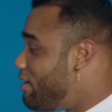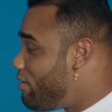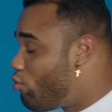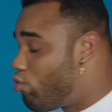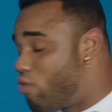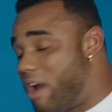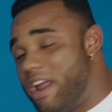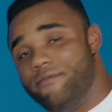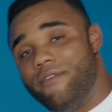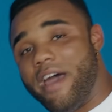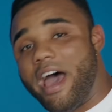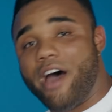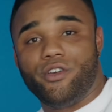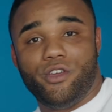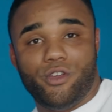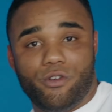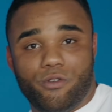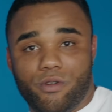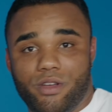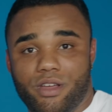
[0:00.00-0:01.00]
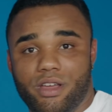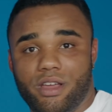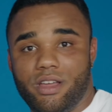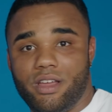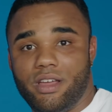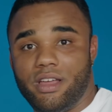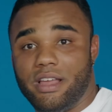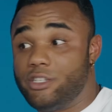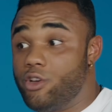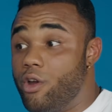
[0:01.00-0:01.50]
great value,
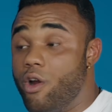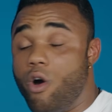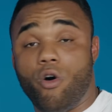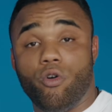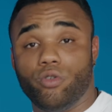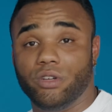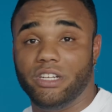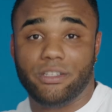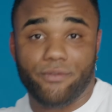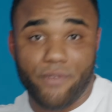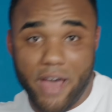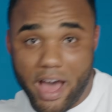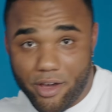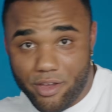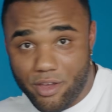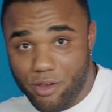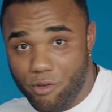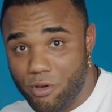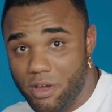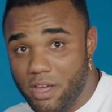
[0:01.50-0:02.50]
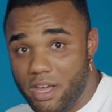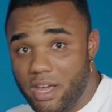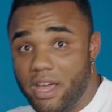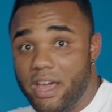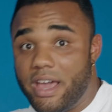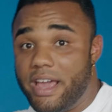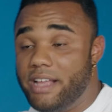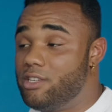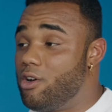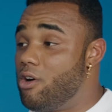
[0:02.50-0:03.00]
it's gonna hold its value,
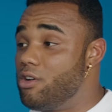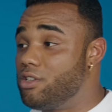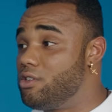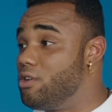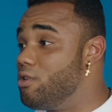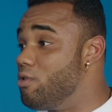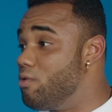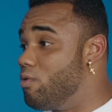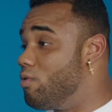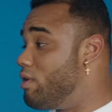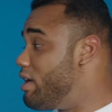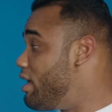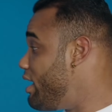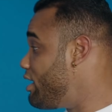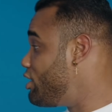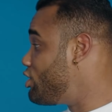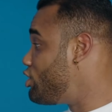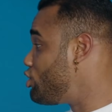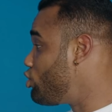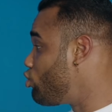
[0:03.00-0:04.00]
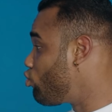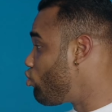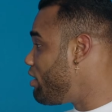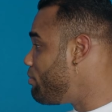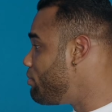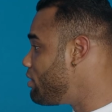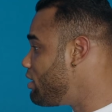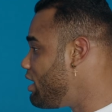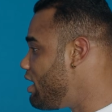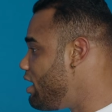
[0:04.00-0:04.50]
it's also
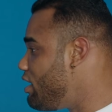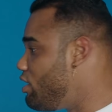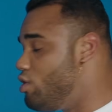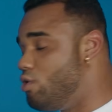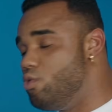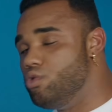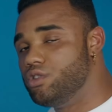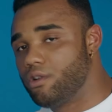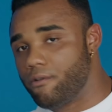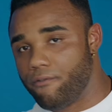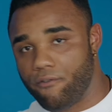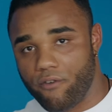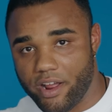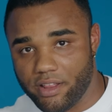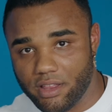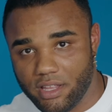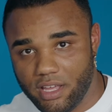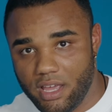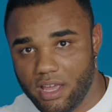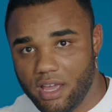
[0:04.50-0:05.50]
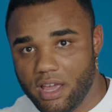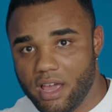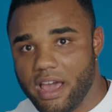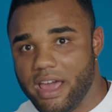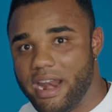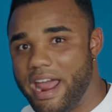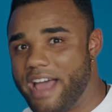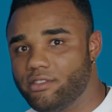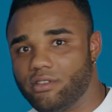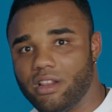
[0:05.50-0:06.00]
extremely user-friendly,
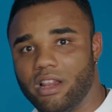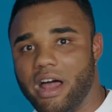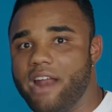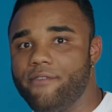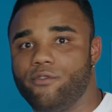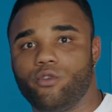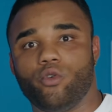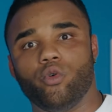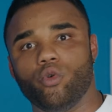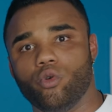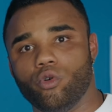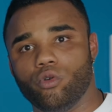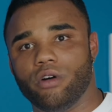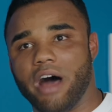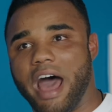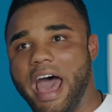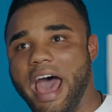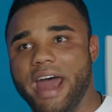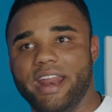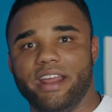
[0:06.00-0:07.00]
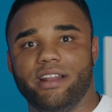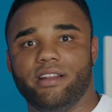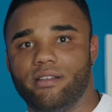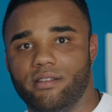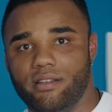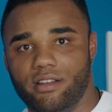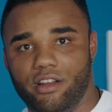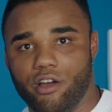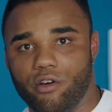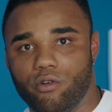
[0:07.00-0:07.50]
and it has a lot of cool
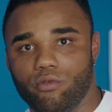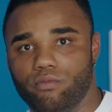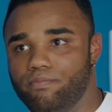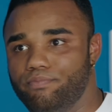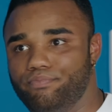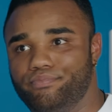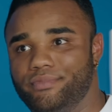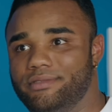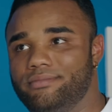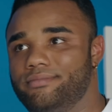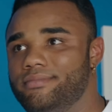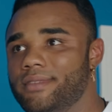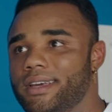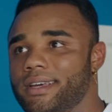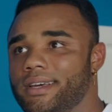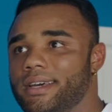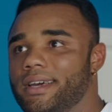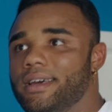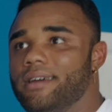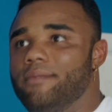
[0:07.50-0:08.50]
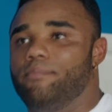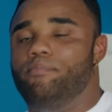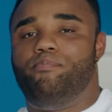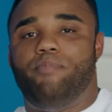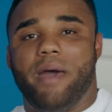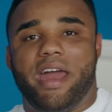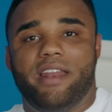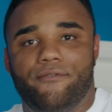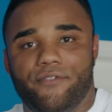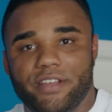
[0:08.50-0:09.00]
added,
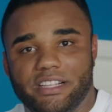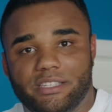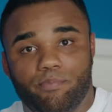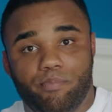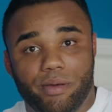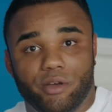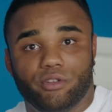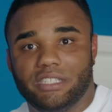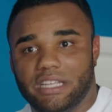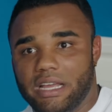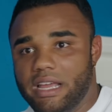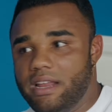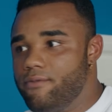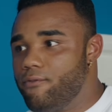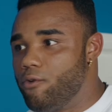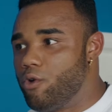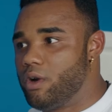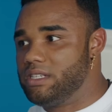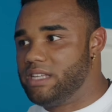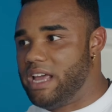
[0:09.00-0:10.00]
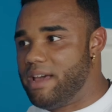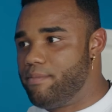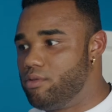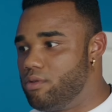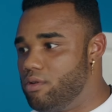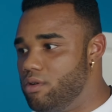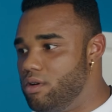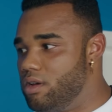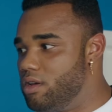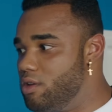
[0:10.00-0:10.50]
benefits built in. For
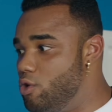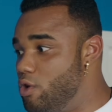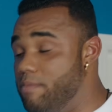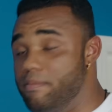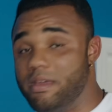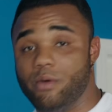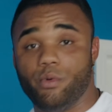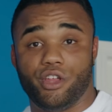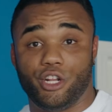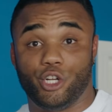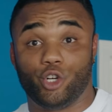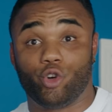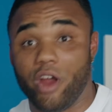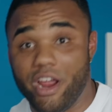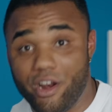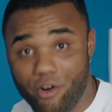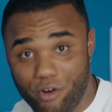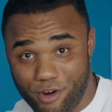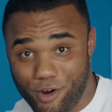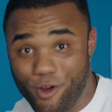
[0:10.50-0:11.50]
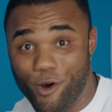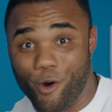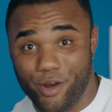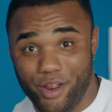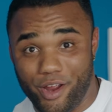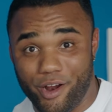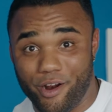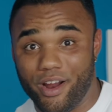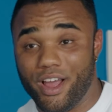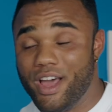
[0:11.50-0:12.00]
example, you can meet with a trainer on
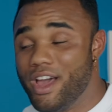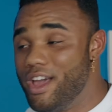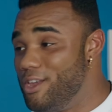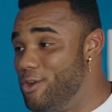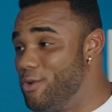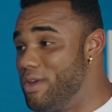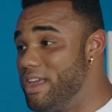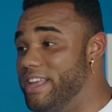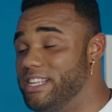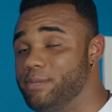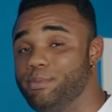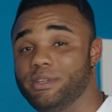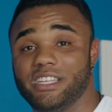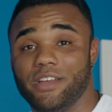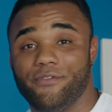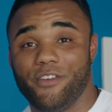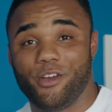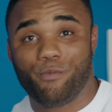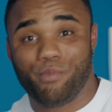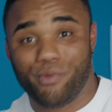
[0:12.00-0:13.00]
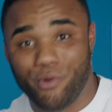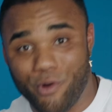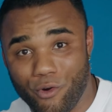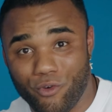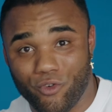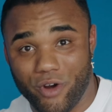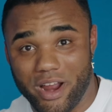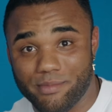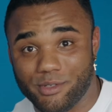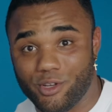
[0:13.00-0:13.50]
here. You can get specific
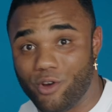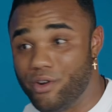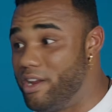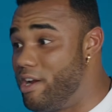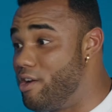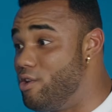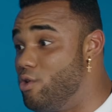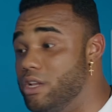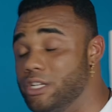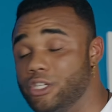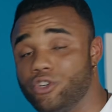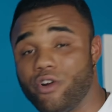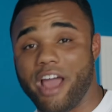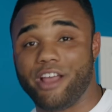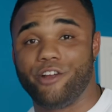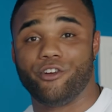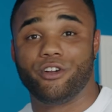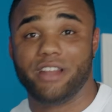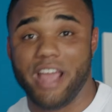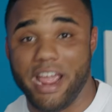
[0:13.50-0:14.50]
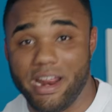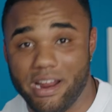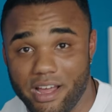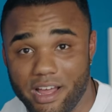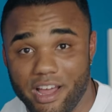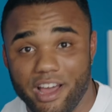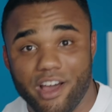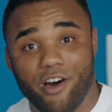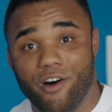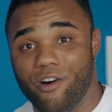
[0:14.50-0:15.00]
programs on here. You can track your
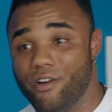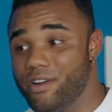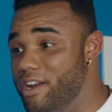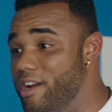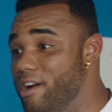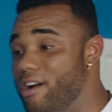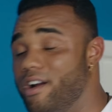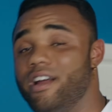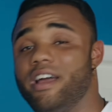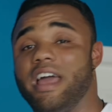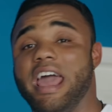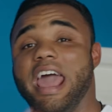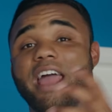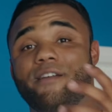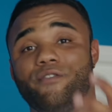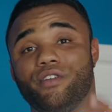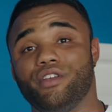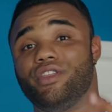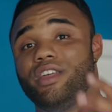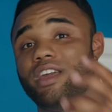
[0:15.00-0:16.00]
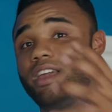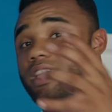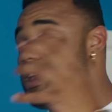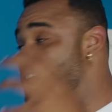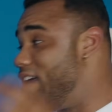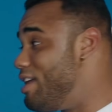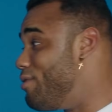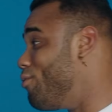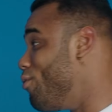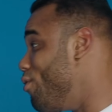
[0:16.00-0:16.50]
data on here. Everything
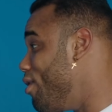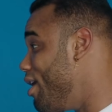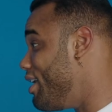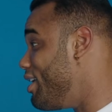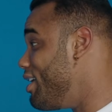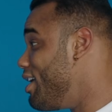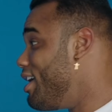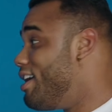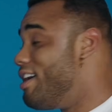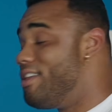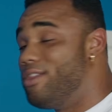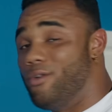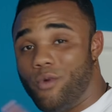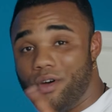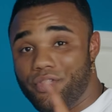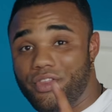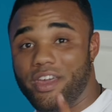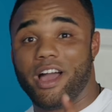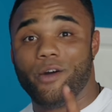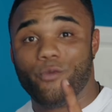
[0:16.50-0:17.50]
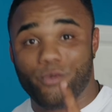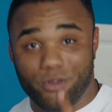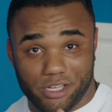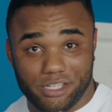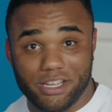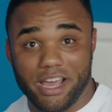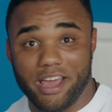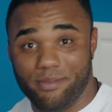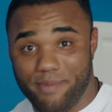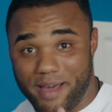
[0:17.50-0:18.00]
in one. The one thing I will
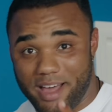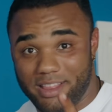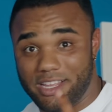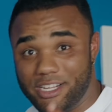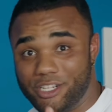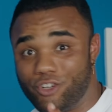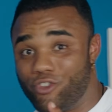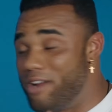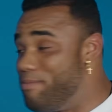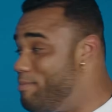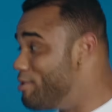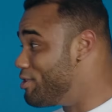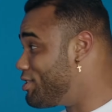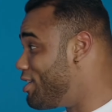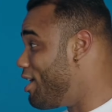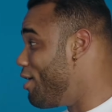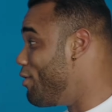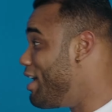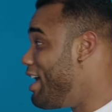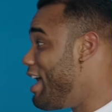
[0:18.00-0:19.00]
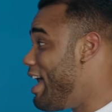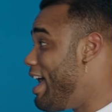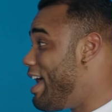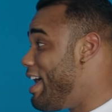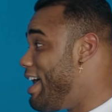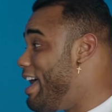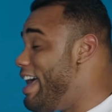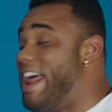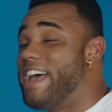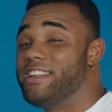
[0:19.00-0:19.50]
say about these treadmills though,
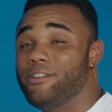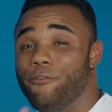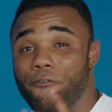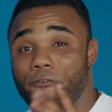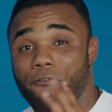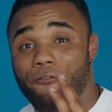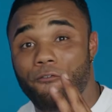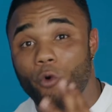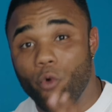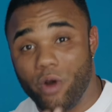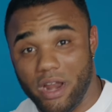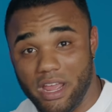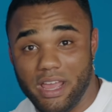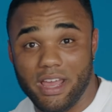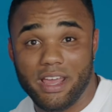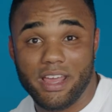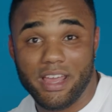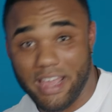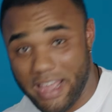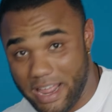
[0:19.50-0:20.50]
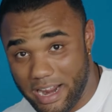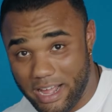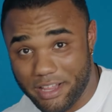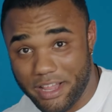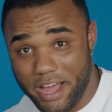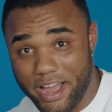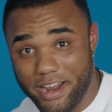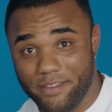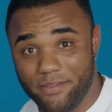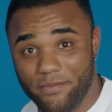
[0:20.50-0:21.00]
it has a 40
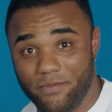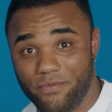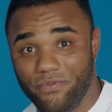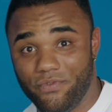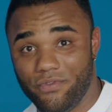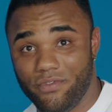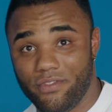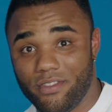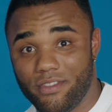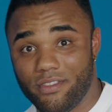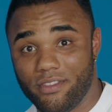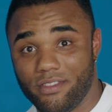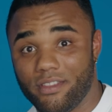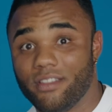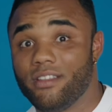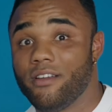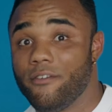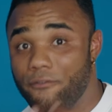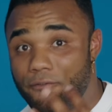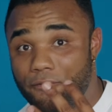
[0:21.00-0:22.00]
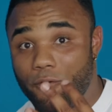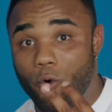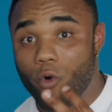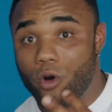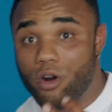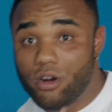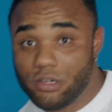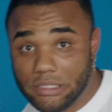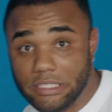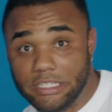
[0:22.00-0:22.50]
incline.
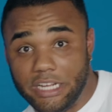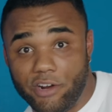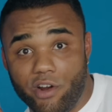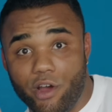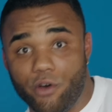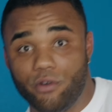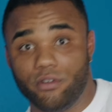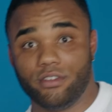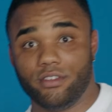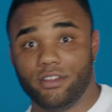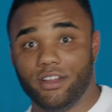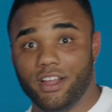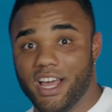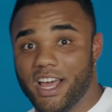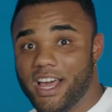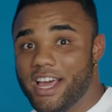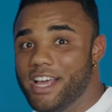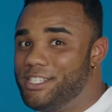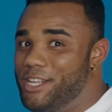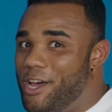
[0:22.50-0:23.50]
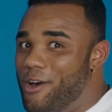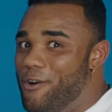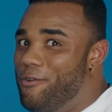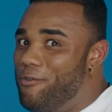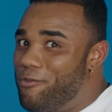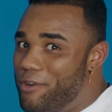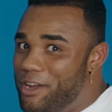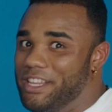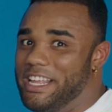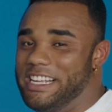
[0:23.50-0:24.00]
40. So
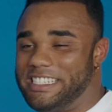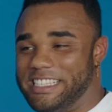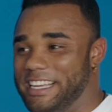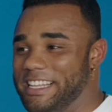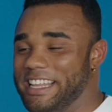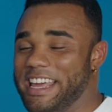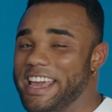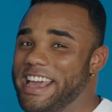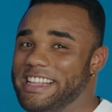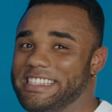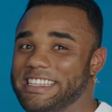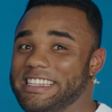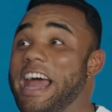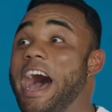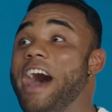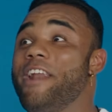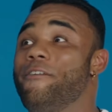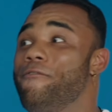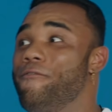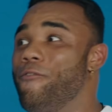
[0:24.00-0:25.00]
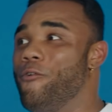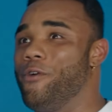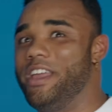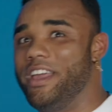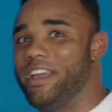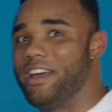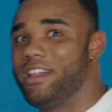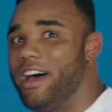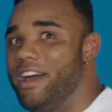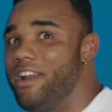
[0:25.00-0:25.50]
realistically, it's not a
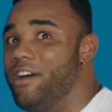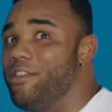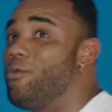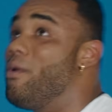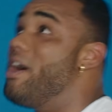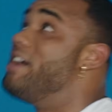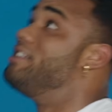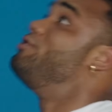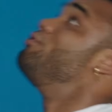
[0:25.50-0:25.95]
40 incline. Otherwise,